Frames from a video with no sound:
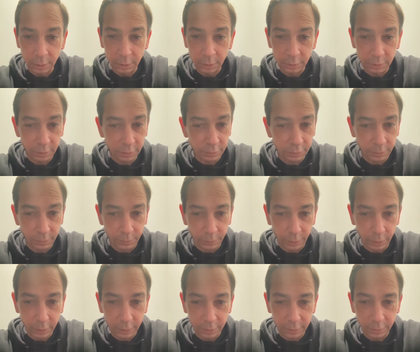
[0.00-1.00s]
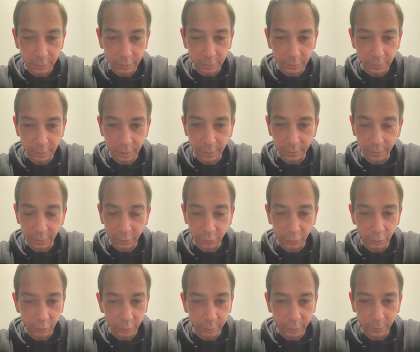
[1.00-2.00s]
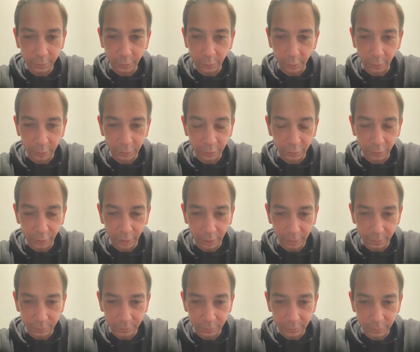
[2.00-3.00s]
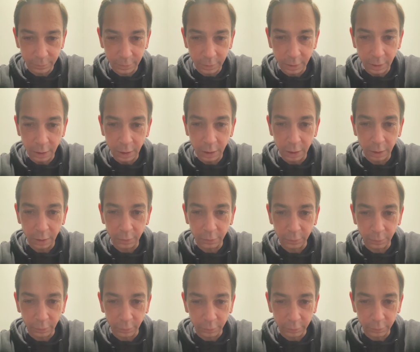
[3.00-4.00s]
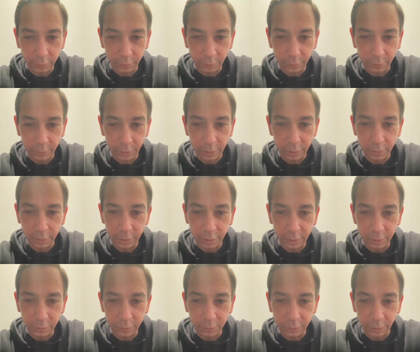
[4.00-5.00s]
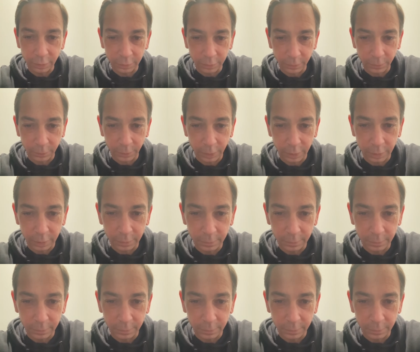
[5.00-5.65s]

Just a friend. And then that's all you'll be for the rest of your life. As long as we're friends, it's just a friend.